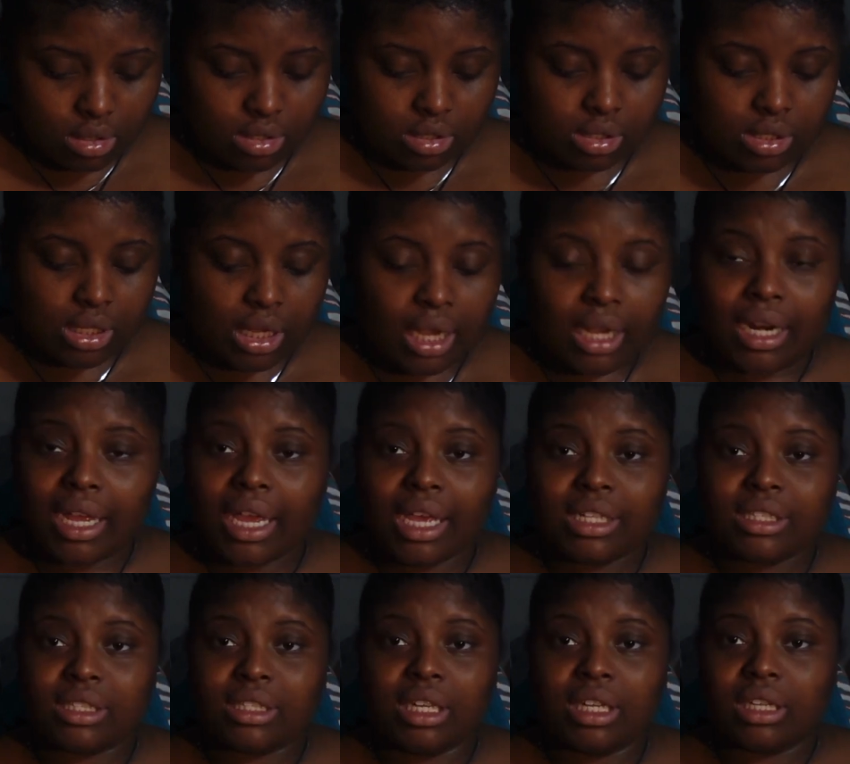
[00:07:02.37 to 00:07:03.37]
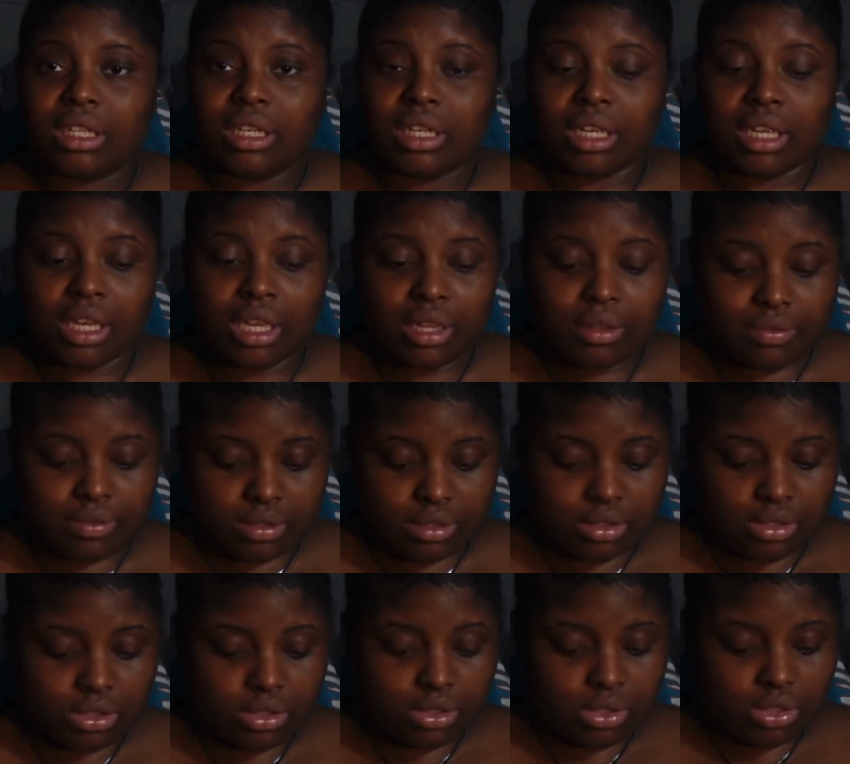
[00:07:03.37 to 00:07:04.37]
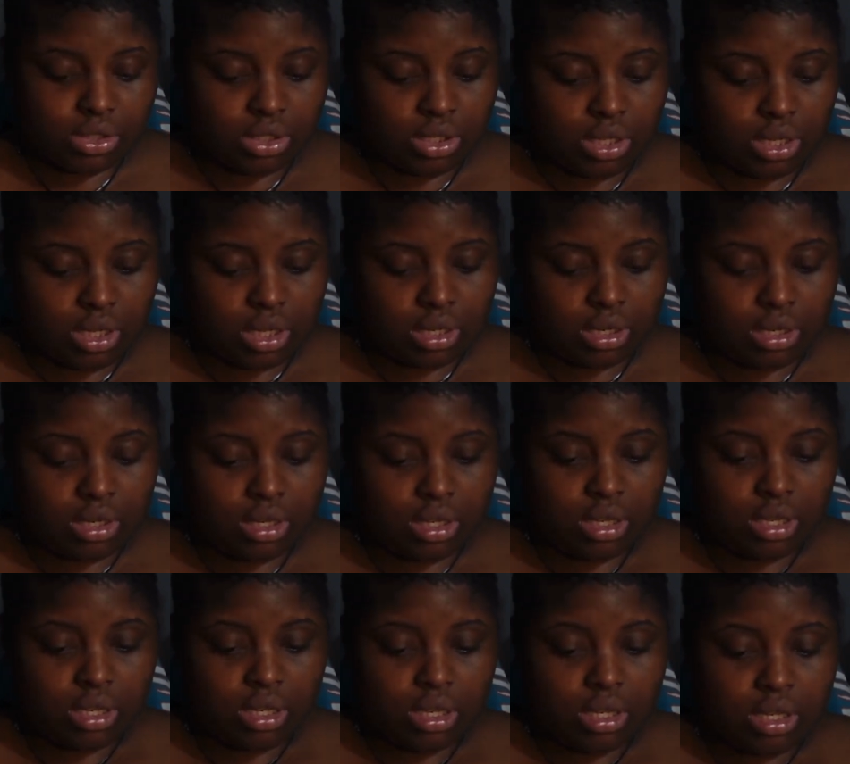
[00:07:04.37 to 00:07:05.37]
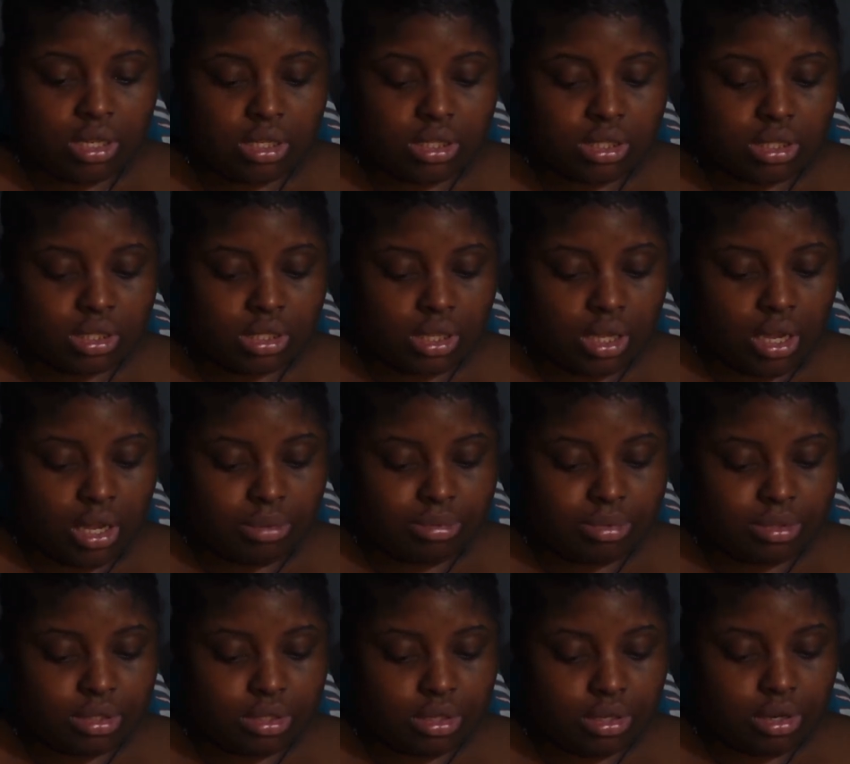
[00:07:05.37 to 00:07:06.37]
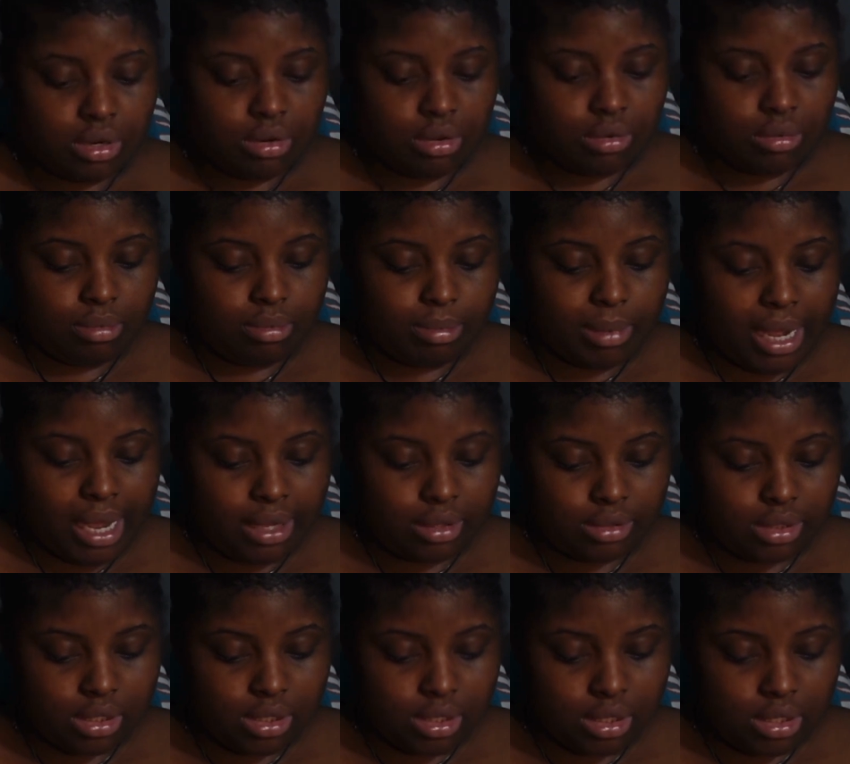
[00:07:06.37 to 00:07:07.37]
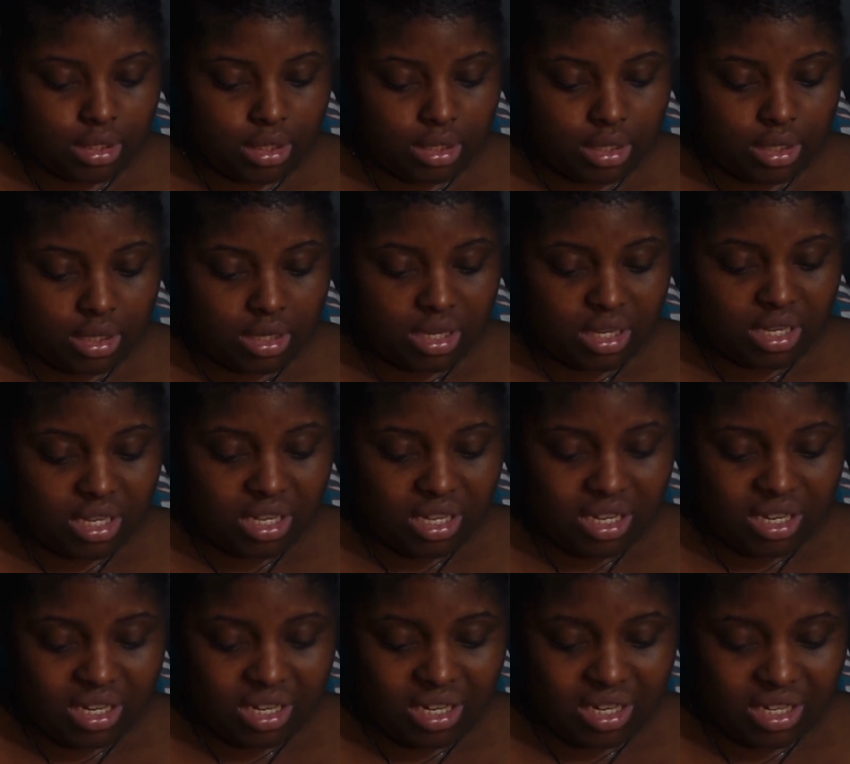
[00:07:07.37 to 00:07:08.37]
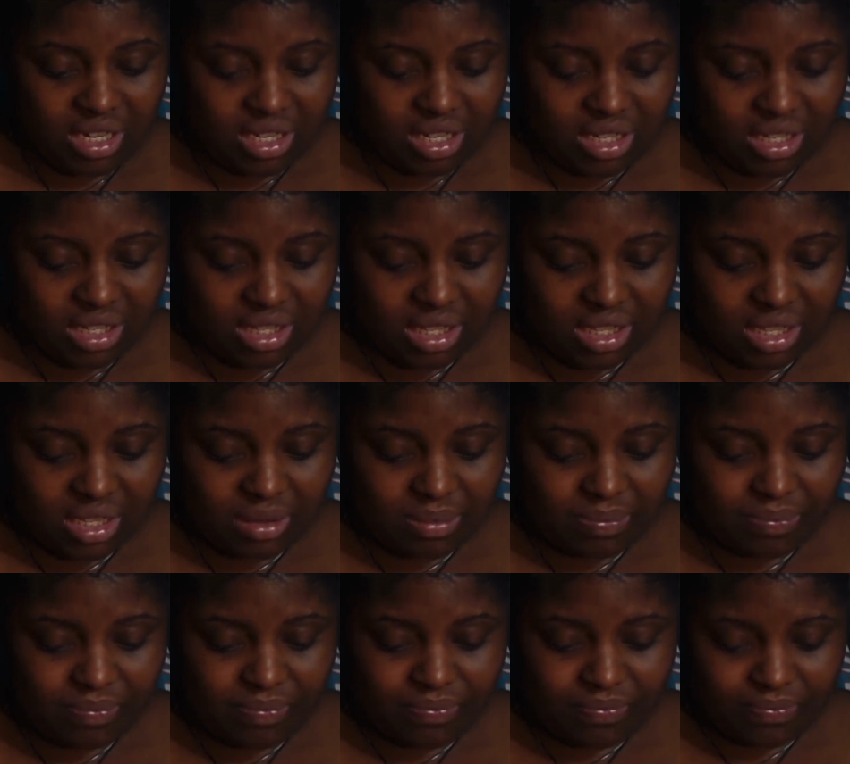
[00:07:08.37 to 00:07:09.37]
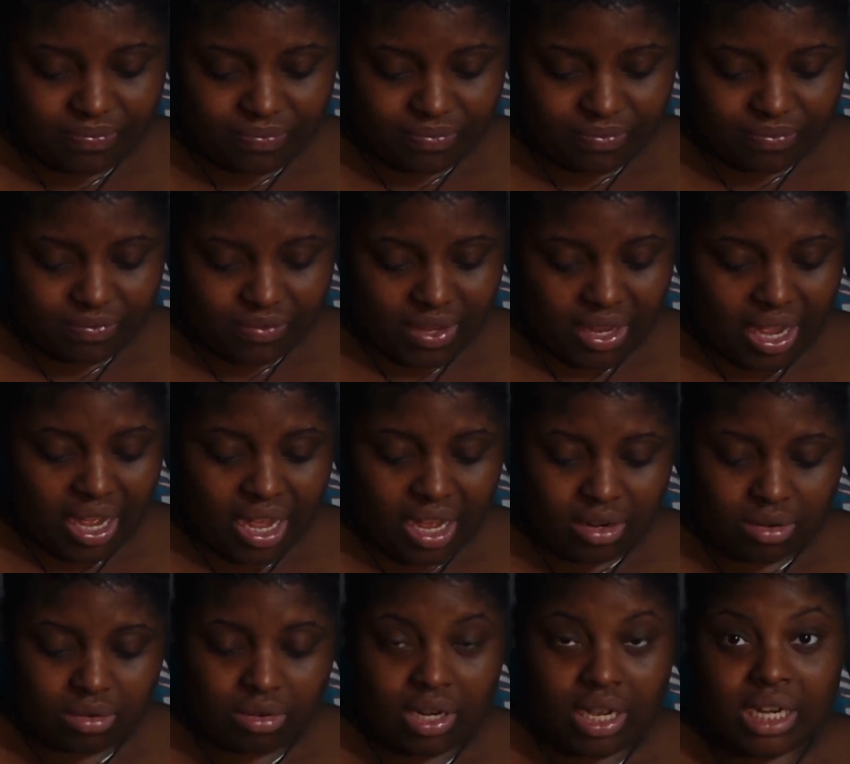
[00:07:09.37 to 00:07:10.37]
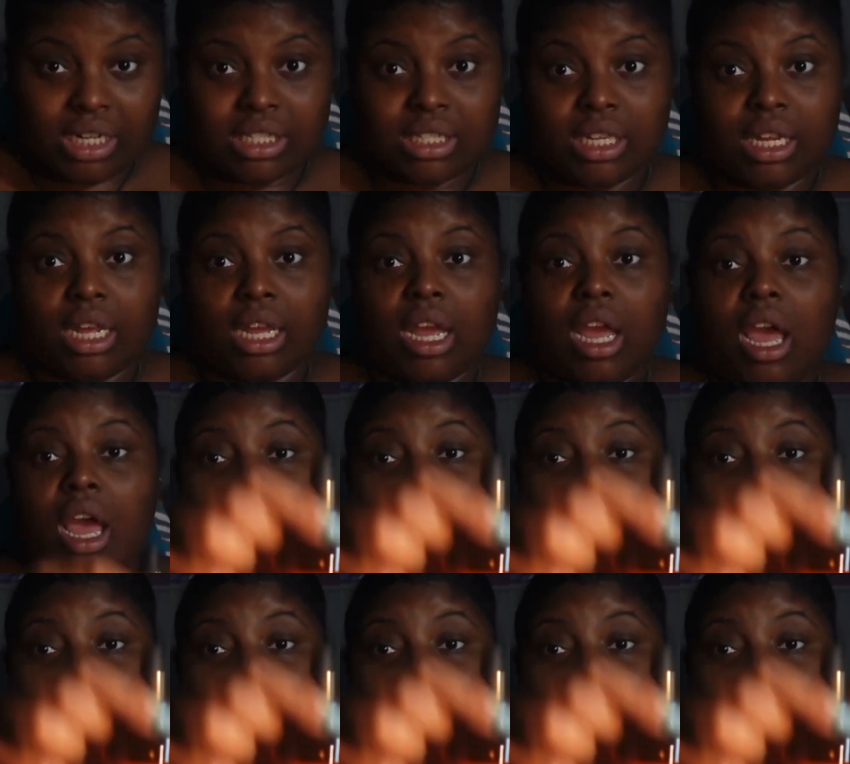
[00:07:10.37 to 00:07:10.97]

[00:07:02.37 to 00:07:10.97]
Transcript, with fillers: Santa ain't stealing the gifts shit. Scalp serum, biotin, niacin. Mm, I don't know how to say that.